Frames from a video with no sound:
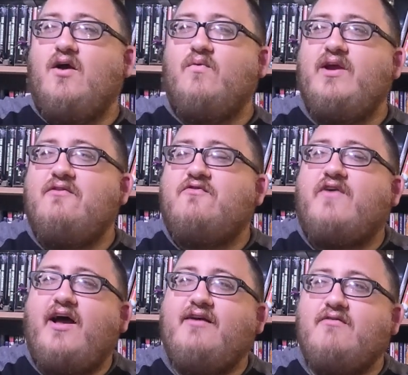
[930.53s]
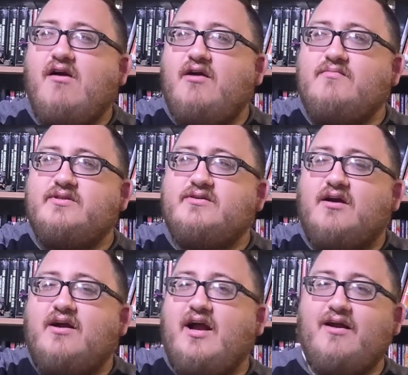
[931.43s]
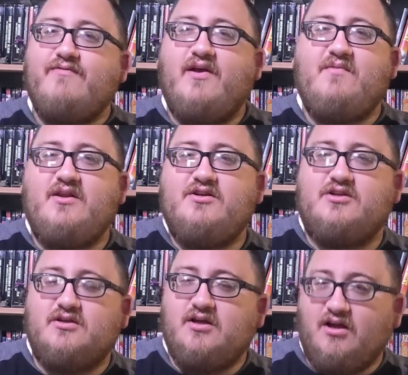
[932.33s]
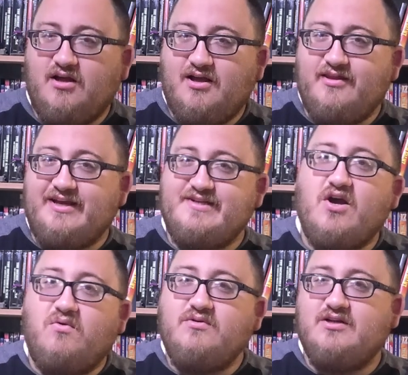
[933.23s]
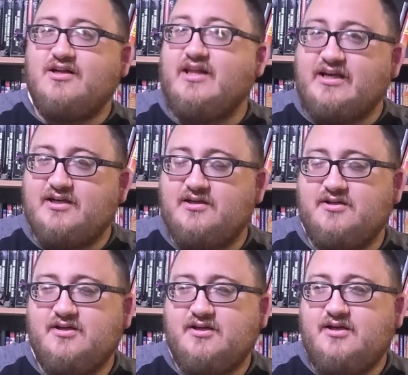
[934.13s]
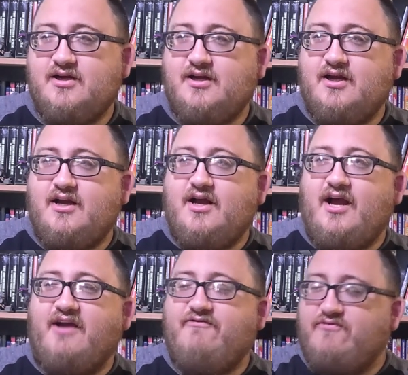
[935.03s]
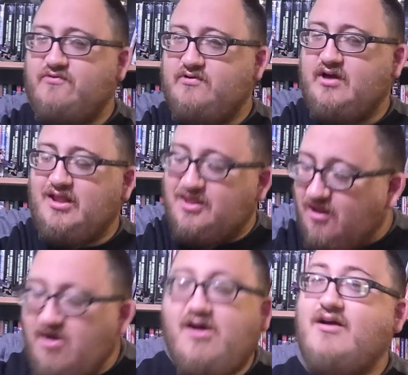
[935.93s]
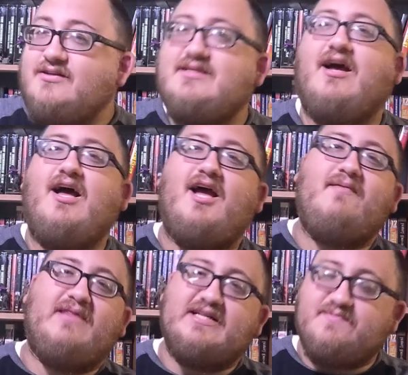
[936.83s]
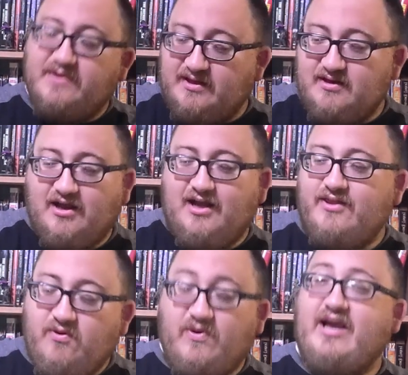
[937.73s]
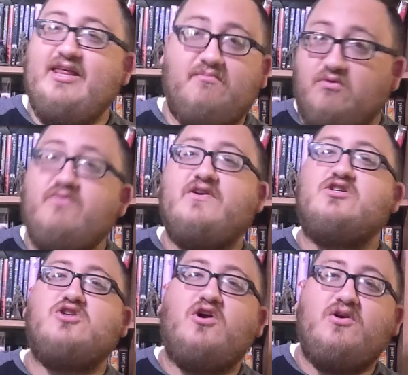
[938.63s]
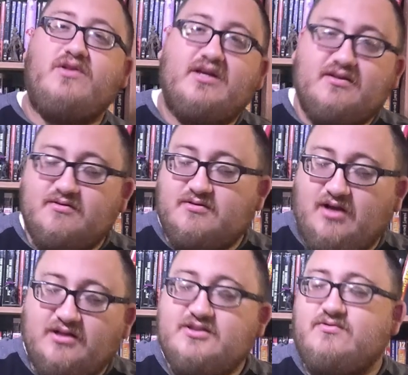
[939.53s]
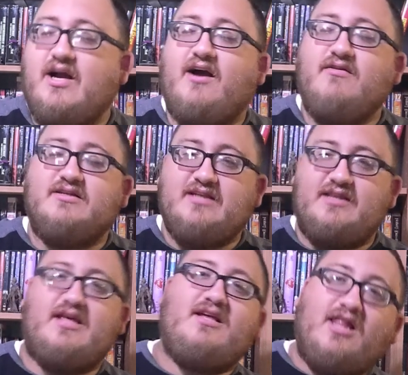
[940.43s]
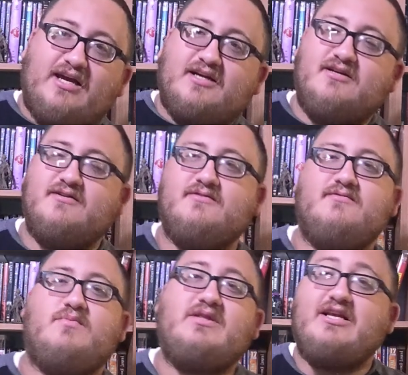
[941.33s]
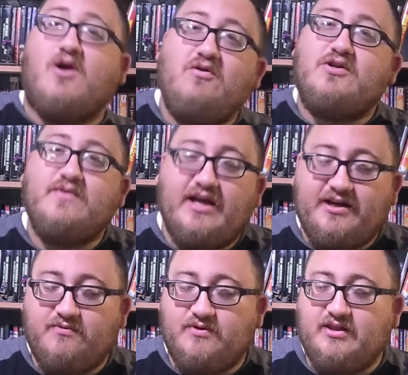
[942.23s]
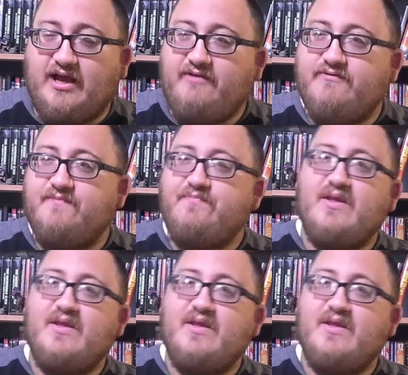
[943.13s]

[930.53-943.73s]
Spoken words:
When firearms are out of ammunition, they don't click. And for a long time, that's been the way that movies show you that guns are out, is that they click. But they don't do that in real life.